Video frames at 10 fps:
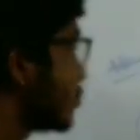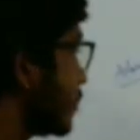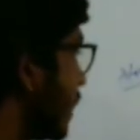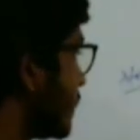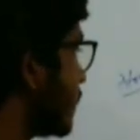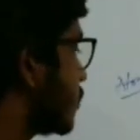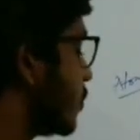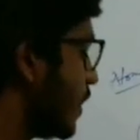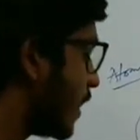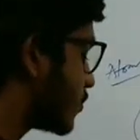So there is
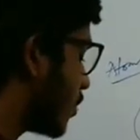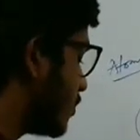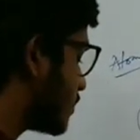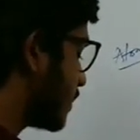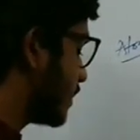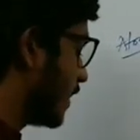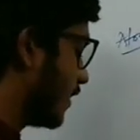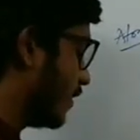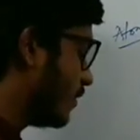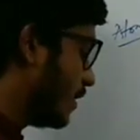a 2 electrons are
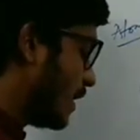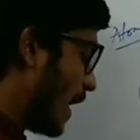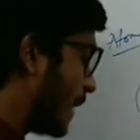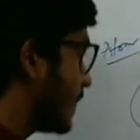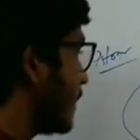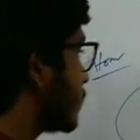there, and